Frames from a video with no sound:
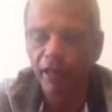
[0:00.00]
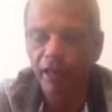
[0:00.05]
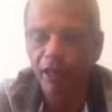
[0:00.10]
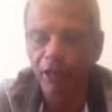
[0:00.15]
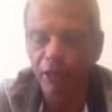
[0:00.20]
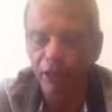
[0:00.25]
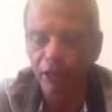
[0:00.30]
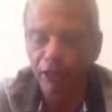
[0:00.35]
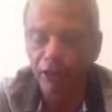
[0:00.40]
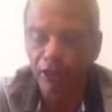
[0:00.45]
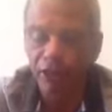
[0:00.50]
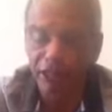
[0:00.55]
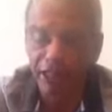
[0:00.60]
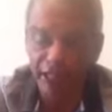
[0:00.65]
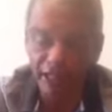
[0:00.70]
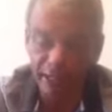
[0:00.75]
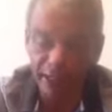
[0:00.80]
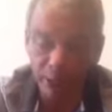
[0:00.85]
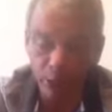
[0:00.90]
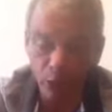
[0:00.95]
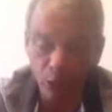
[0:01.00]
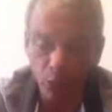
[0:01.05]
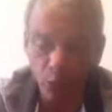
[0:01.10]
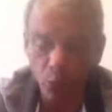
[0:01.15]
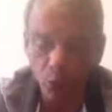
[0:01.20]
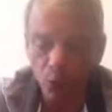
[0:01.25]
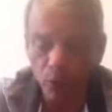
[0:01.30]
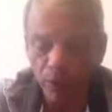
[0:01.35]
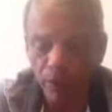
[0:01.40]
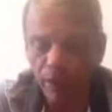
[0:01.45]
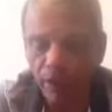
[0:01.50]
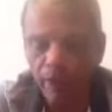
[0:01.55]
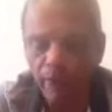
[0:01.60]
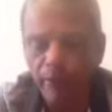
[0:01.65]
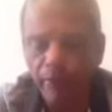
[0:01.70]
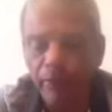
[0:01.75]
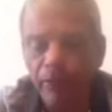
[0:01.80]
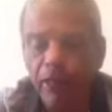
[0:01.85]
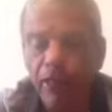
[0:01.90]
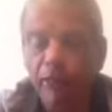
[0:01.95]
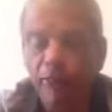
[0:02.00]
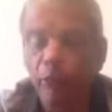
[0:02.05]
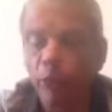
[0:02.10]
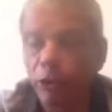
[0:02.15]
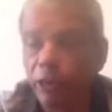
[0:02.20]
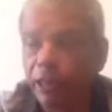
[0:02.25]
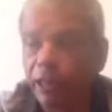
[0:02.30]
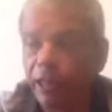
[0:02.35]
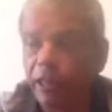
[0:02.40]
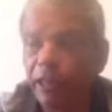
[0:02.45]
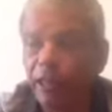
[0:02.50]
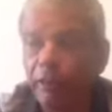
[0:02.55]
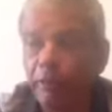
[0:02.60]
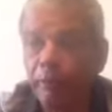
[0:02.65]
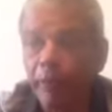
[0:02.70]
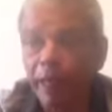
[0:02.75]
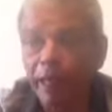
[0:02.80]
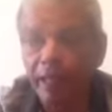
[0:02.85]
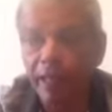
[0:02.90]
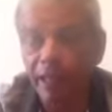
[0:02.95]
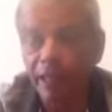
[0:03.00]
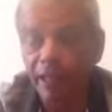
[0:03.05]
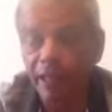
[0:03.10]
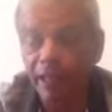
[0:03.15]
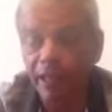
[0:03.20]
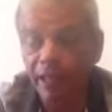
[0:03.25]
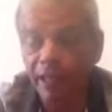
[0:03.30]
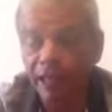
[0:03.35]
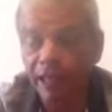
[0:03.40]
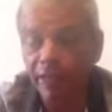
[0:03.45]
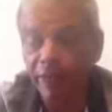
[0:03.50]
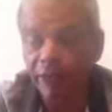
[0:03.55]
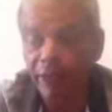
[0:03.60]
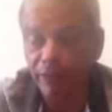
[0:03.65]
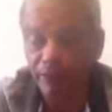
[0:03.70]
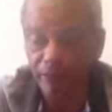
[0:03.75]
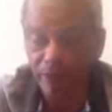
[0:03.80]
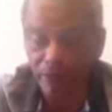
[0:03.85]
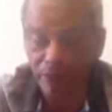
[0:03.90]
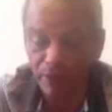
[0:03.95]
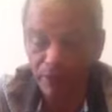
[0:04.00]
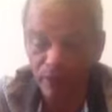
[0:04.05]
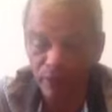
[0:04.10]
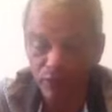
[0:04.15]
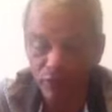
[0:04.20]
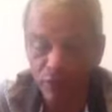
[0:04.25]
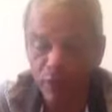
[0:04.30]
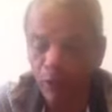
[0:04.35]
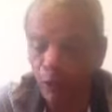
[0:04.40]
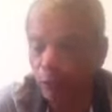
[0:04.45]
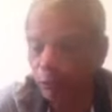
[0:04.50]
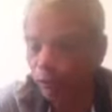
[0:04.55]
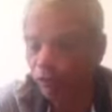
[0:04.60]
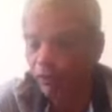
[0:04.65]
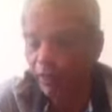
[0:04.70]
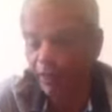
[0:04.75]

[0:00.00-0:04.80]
I couldn't see it all. They were wanting £9.37 for Marlboro